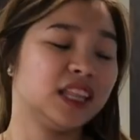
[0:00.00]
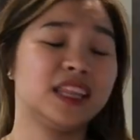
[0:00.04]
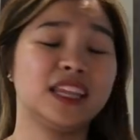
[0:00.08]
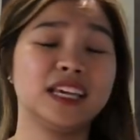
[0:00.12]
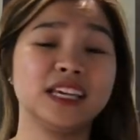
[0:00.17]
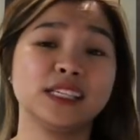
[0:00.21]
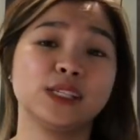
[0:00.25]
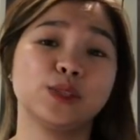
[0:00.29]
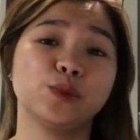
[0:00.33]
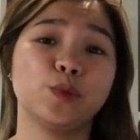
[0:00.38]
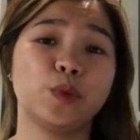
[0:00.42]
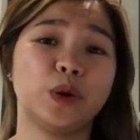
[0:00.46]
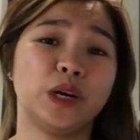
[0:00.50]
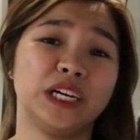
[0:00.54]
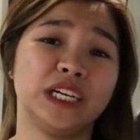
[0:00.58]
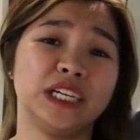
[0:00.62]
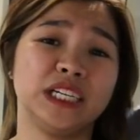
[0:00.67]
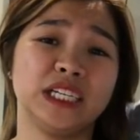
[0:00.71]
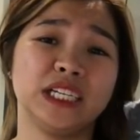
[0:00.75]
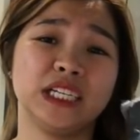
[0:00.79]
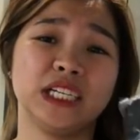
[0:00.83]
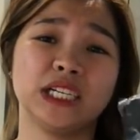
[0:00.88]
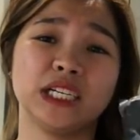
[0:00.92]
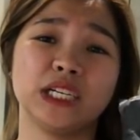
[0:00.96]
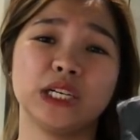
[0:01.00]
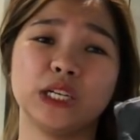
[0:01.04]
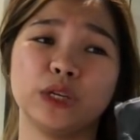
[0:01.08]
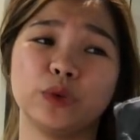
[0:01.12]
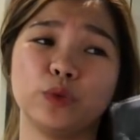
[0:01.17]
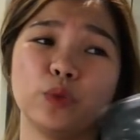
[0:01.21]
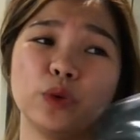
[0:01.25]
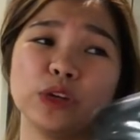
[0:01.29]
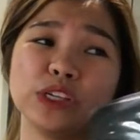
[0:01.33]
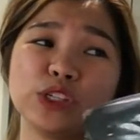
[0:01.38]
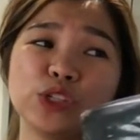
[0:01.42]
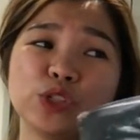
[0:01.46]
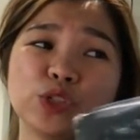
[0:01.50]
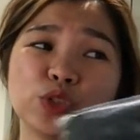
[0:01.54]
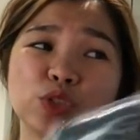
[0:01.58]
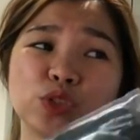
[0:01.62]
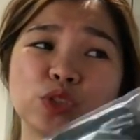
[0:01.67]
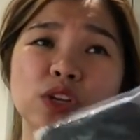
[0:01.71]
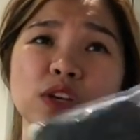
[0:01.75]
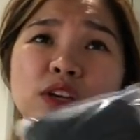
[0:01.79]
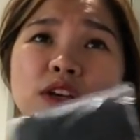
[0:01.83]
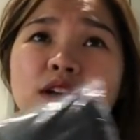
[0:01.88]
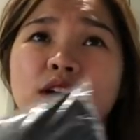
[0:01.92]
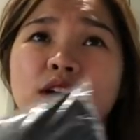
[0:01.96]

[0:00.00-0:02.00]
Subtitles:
This one was